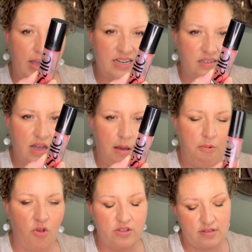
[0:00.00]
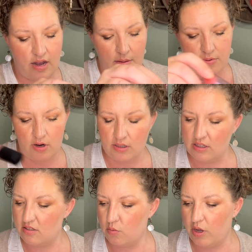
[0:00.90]
I did not pull the stopper on
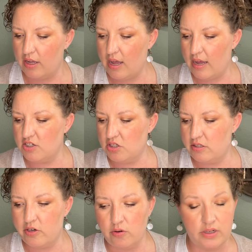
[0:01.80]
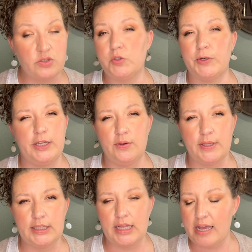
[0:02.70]
this one. I just don't enjoy
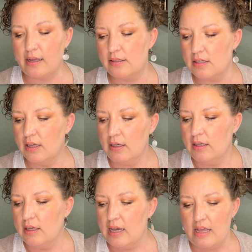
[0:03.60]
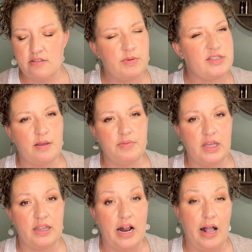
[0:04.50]
doing that. It has to be
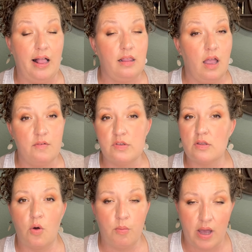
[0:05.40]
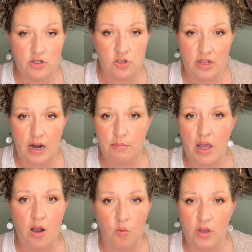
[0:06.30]
something that I love so much that I'm
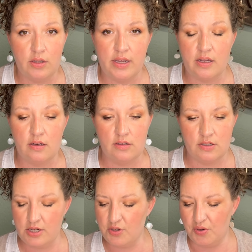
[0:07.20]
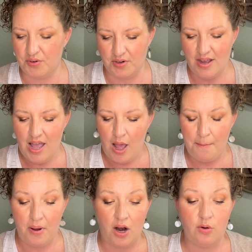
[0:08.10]
not willing to
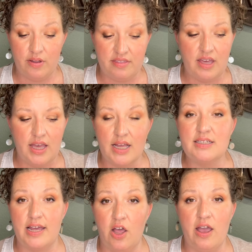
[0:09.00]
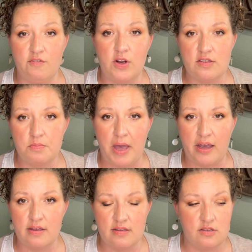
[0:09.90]
part with it until every
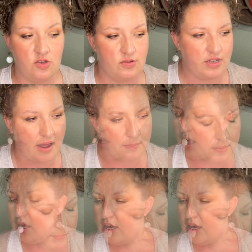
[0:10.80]
spec is used up.